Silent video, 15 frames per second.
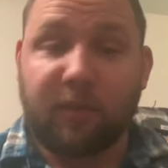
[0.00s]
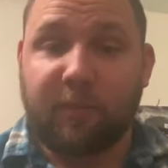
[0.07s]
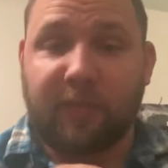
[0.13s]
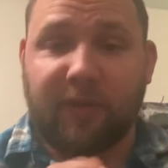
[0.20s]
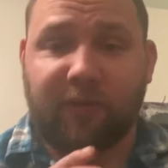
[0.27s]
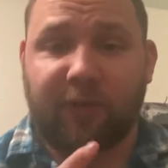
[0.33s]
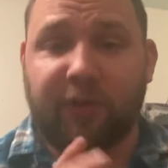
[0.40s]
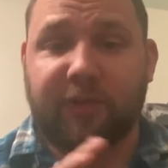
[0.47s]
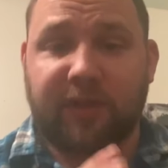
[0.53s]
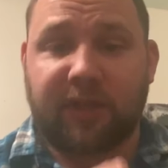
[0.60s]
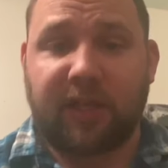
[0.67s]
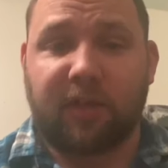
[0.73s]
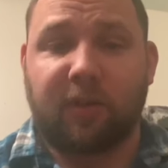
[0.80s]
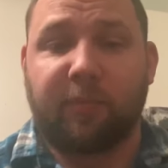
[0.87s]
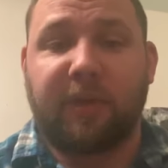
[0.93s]
My first
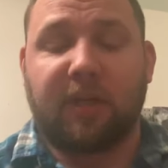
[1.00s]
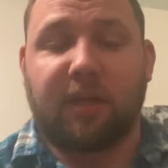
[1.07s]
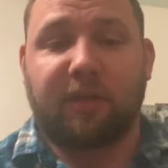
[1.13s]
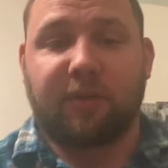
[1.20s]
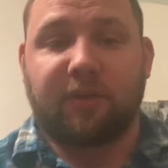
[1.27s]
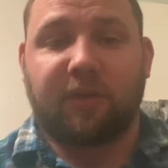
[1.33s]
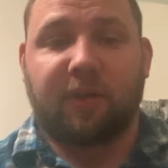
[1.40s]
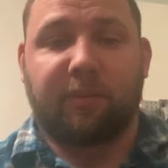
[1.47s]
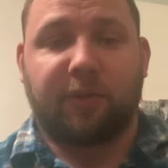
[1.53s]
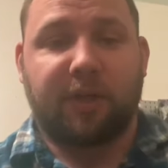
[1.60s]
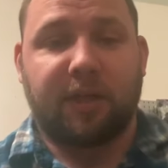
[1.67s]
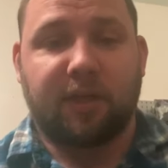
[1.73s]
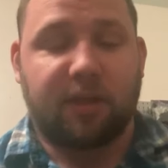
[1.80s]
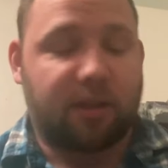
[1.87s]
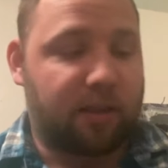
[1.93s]
TaylorMade, I just
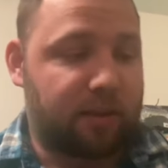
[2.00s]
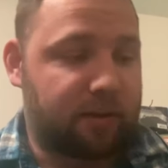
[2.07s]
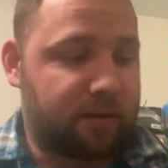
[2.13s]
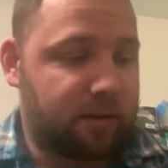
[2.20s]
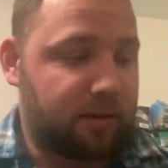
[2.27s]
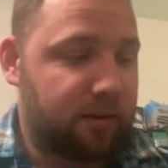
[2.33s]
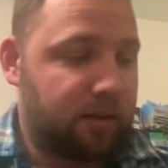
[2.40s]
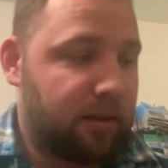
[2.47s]
upgraded to this.